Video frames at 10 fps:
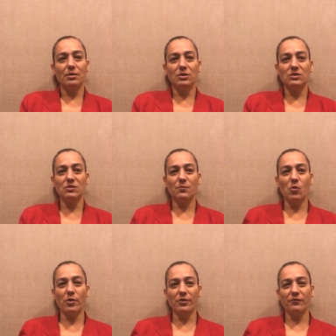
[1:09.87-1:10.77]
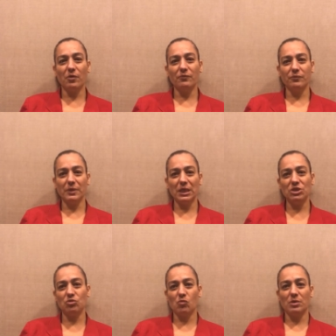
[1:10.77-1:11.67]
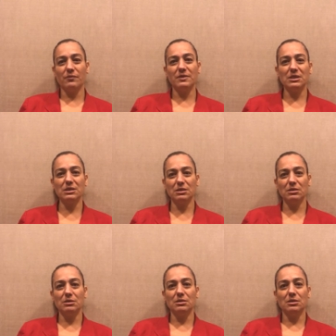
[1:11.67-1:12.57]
The support of each one of us.